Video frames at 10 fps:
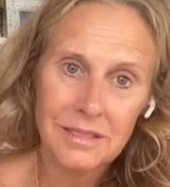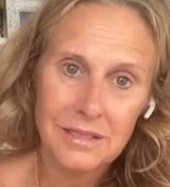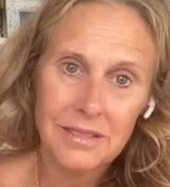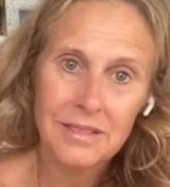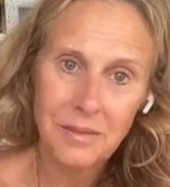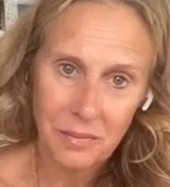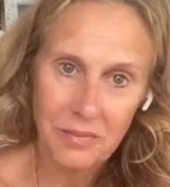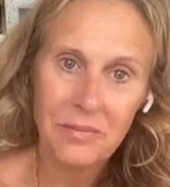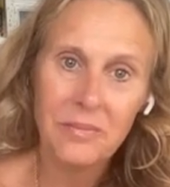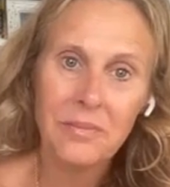
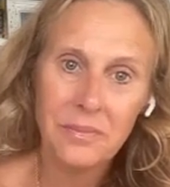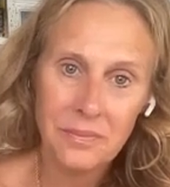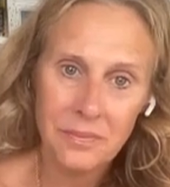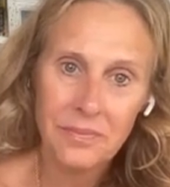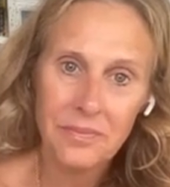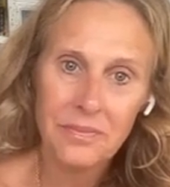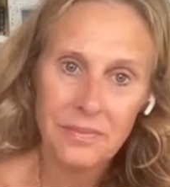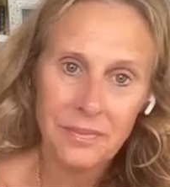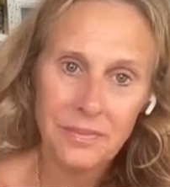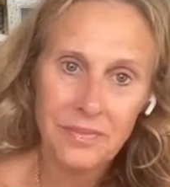
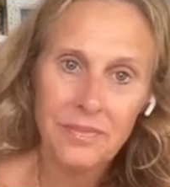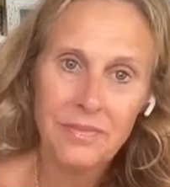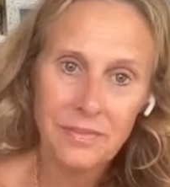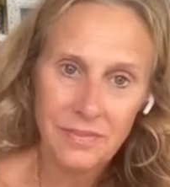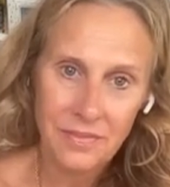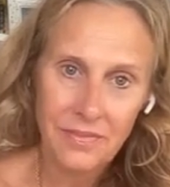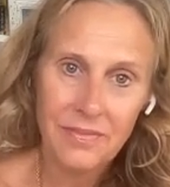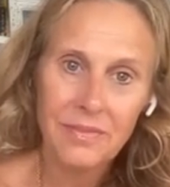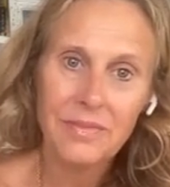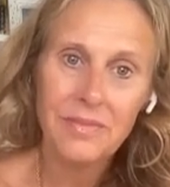
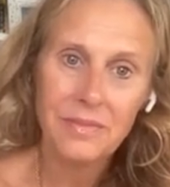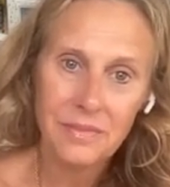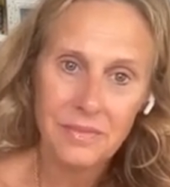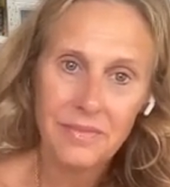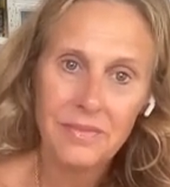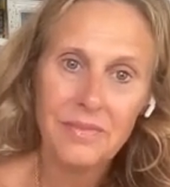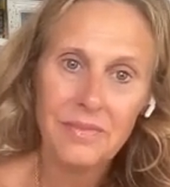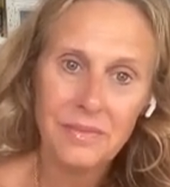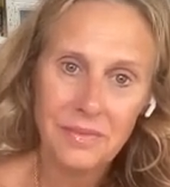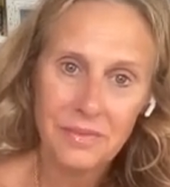
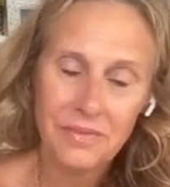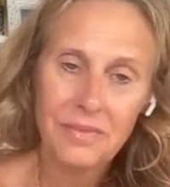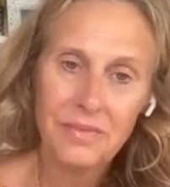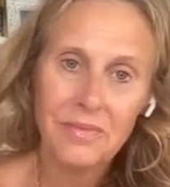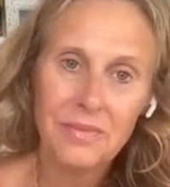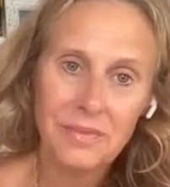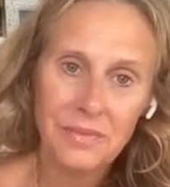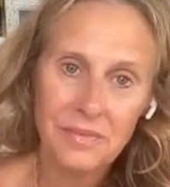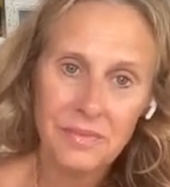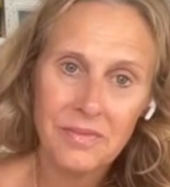
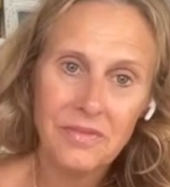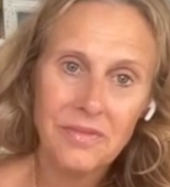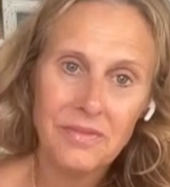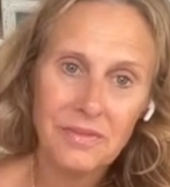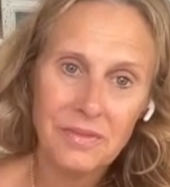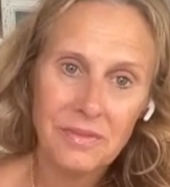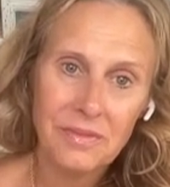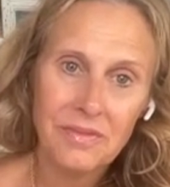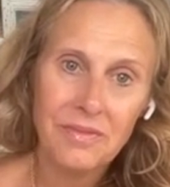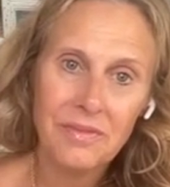
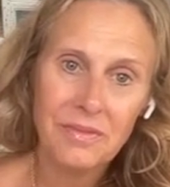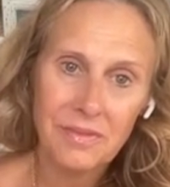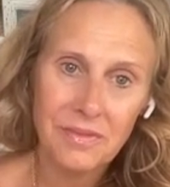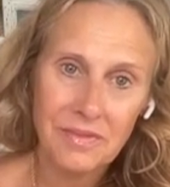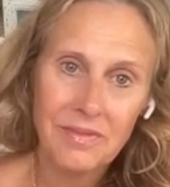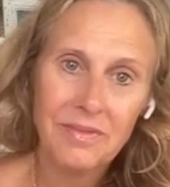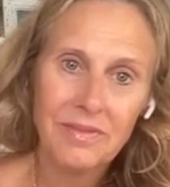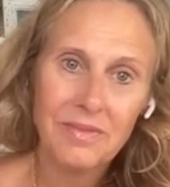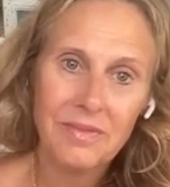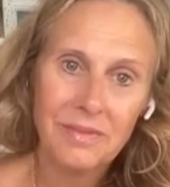
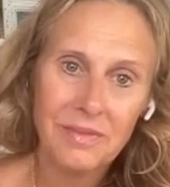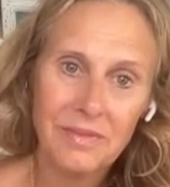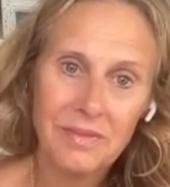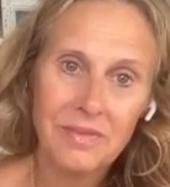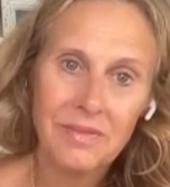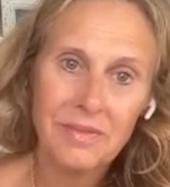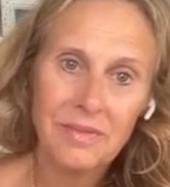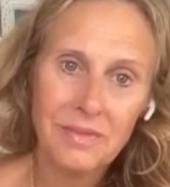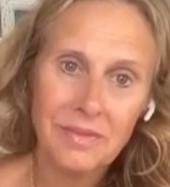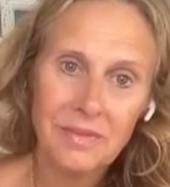(not speaking)